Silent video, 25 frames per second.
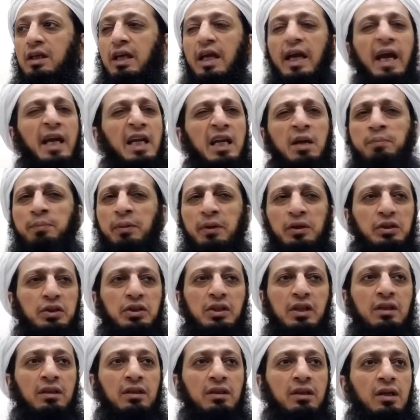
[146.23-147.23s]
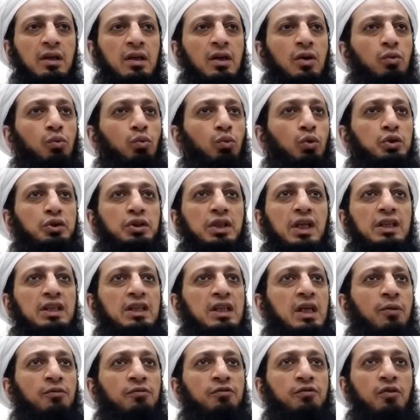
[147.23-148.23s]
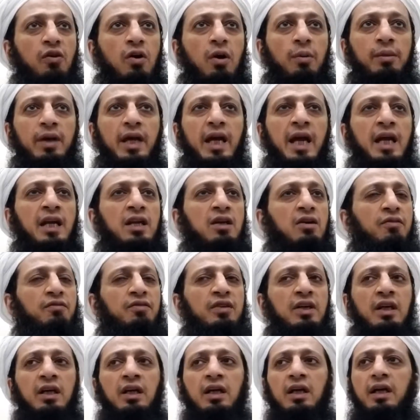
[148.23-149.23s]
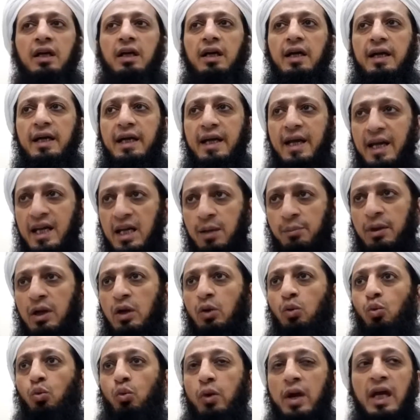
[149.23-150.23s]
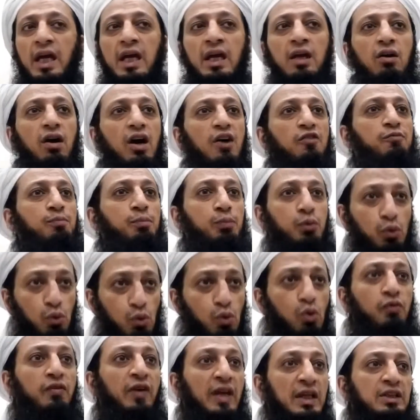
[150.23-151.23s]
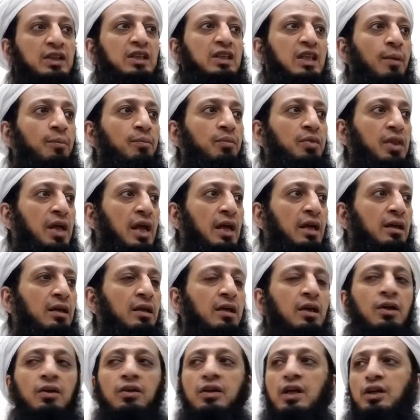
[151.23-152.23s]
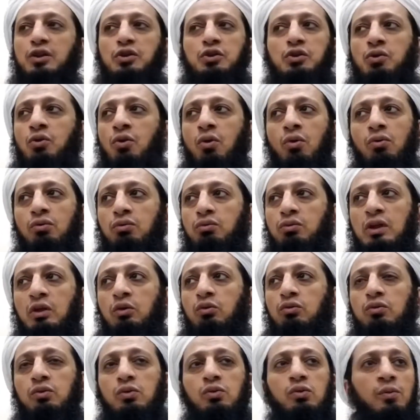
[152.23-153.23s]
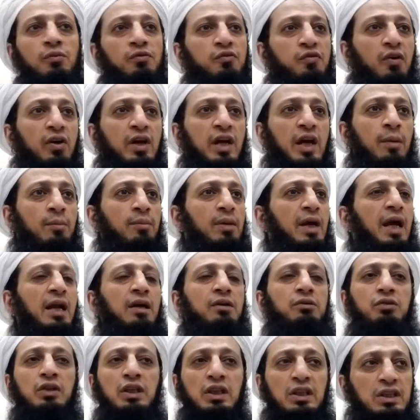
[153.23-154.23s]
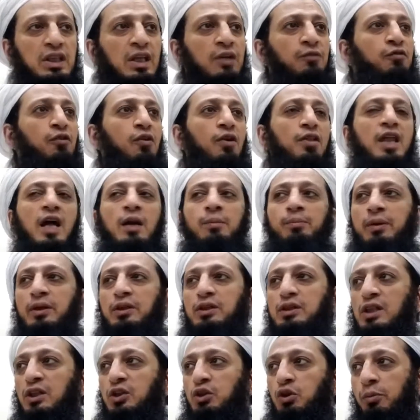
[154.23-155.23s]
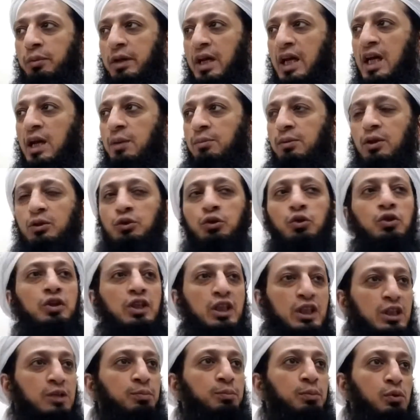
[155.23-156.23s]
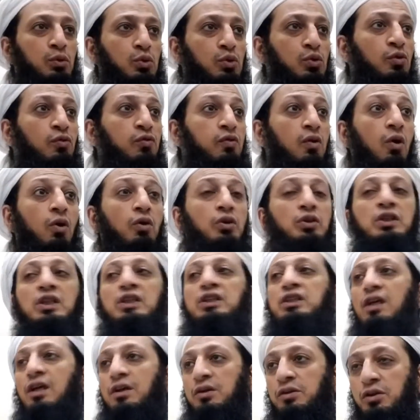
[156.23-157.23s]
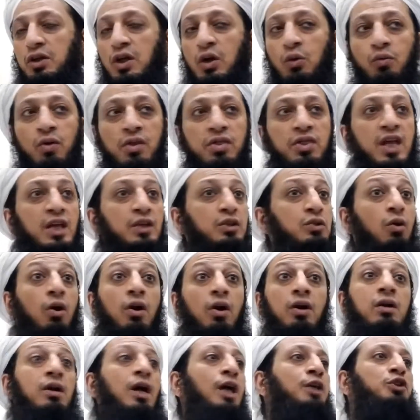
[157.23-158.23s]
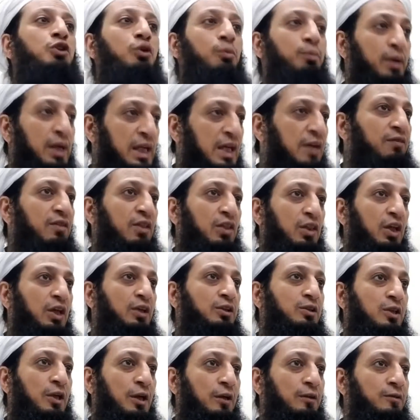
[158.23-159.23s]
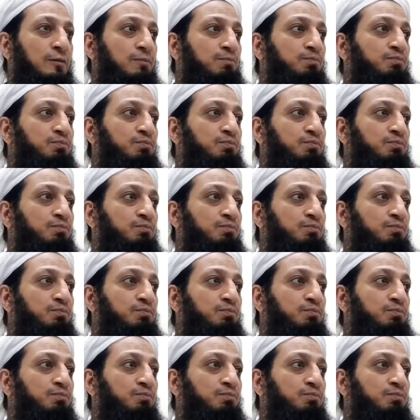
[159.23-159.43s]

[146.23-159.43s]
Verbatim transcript: any person, would just come from any of the academic way of proving something, there is no room for him and reason for that person to be able to disprove or disagree with this or not to believe in these things.